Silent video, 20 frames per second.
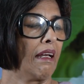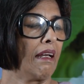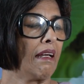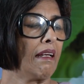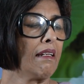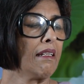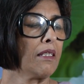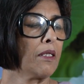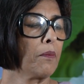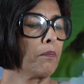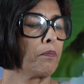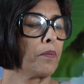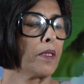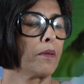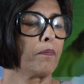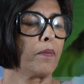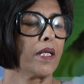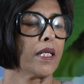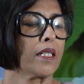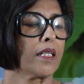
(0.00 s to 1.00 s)
In the
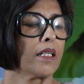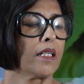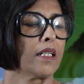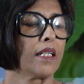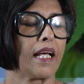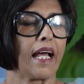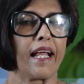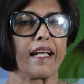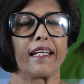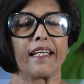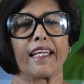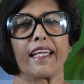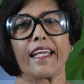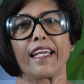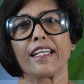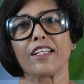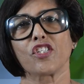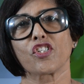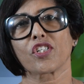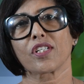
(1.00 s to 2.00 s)
biblical and
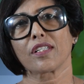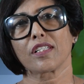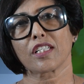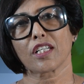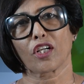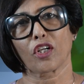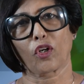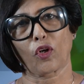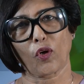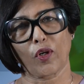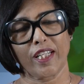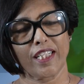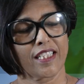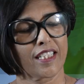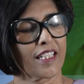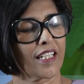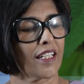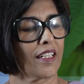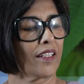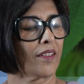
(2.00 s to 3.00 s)
ancient
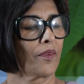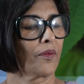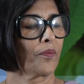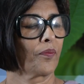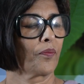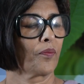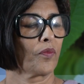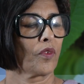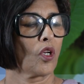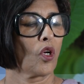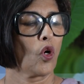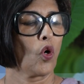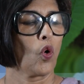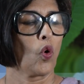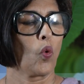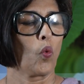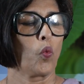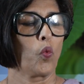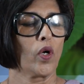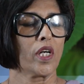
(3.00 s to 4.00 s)
anointing,
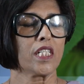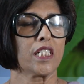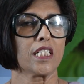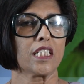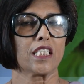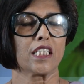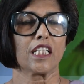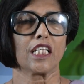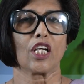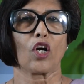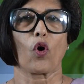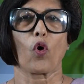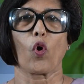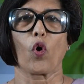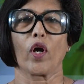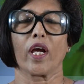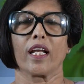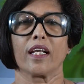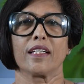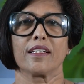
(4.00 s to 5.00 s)
what does the
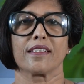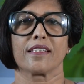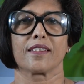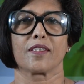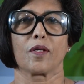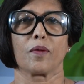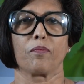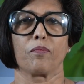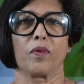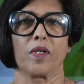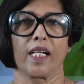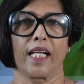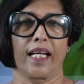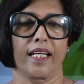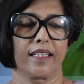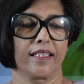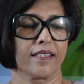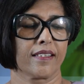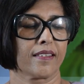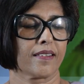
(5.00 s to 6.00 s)
oil
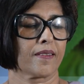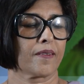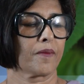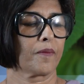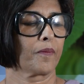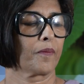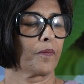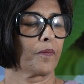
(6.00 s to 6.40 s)
symbolize?